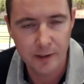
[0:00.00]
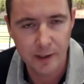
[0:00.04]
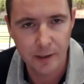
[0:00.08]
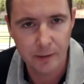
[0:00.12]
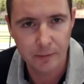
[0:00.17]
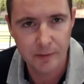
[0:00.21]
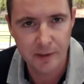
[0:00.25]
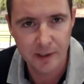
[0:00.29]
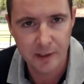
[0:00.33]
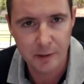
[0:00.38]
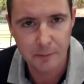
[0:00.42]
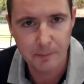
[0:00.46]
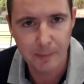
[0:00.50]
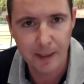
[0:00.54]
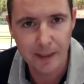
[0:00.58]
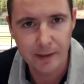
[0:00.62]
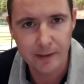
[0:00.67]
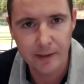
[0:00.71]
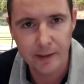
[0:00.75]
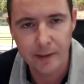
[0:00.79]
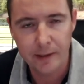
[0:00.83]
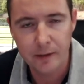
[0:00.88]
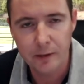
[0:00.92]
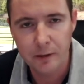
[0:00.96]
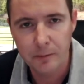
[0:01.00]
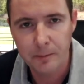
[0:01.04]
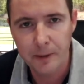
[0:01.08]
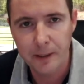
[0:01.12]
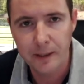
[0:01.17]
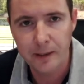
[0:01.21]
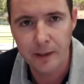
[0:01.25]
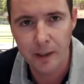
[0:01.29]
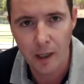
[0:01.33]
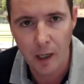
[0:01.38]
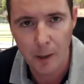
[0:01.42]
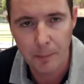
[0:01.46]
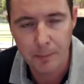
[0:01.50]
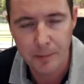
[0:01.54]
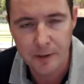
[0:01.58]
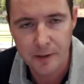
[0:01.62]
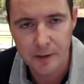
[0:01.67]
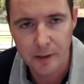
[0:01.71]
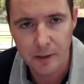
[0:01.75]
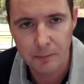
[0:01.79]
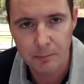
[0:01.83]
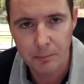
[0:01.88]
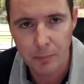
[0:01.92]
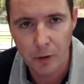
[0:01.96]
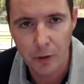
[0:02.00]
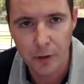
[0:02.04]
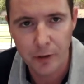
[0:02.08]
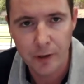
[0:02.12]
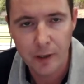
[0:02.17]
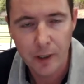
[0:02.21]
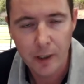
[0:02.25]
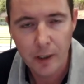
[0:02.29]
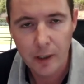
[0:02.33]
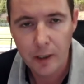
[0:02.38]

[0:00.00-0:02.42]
I was expecting it to be the opposite, but